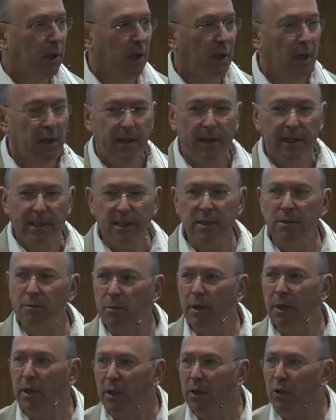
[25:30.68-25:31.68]
That doesn't
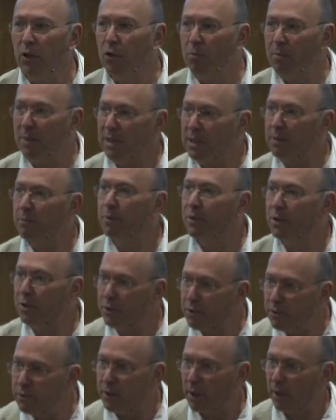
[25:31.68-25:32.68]
mean you mustn't
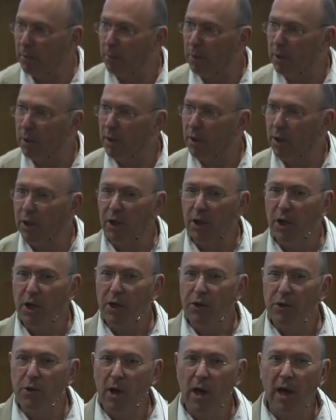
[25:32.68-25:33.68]
pursue them.
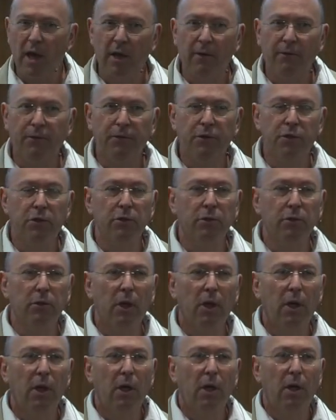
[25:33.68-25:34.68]
You have to
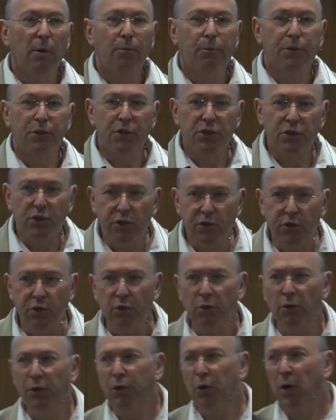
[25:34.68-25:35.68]

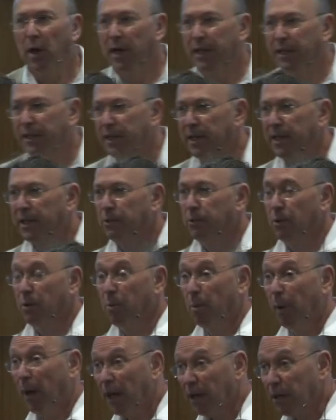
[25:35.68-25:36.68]
pursue your ideas with
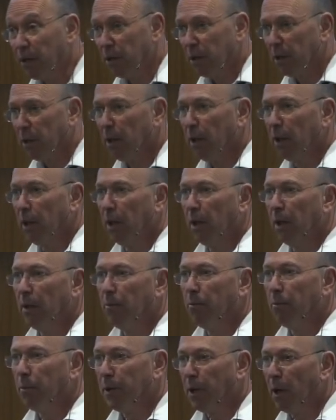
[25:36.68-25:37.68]
passion,
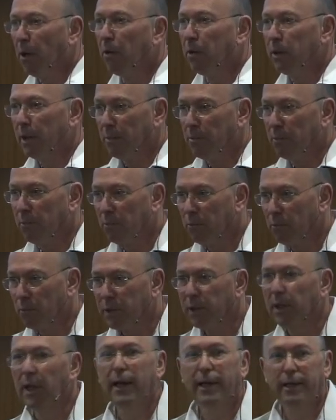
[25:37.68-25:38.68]
but hold them with
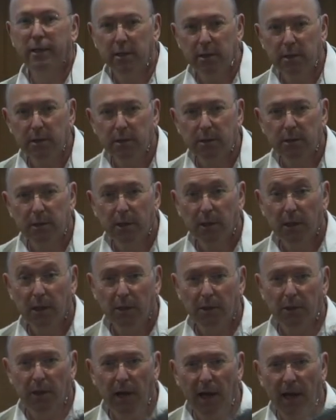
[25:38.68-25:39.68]
lightness.
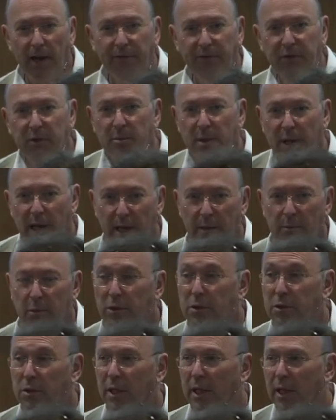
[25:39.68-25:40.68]
You have to be able
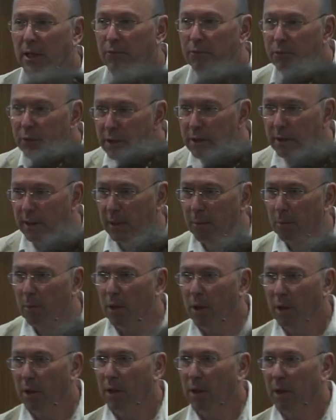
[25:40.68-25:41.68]
to get rid of them.
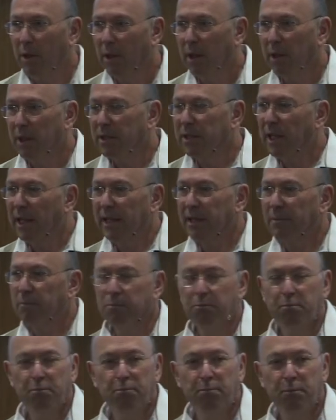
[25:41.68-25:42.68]
It's like
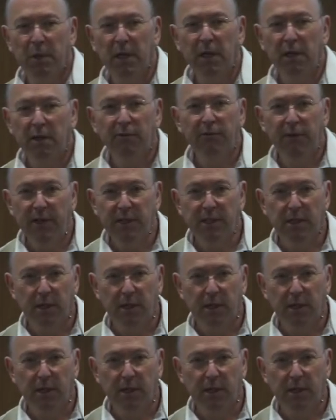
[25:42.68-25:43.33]
being an investor.